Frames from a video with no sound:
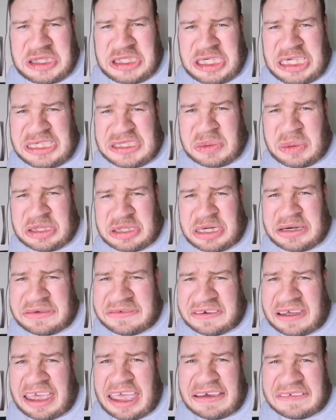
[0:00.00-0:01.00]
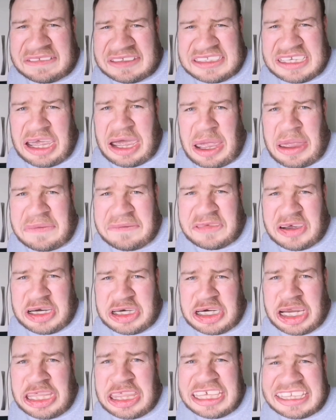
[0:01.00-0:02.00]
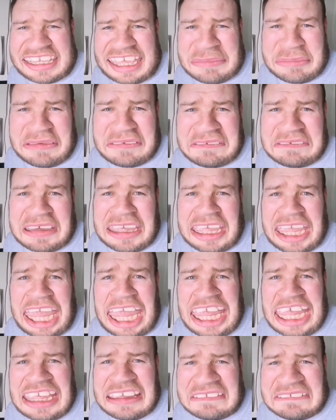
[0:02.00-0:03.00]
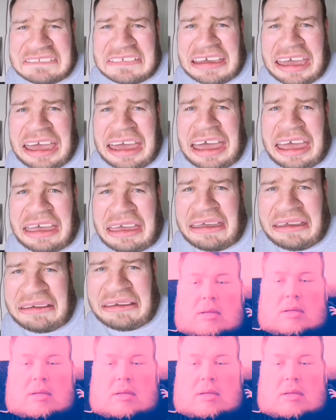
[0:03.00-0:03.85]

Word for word: Just wondering if I have time for another game of FIFA.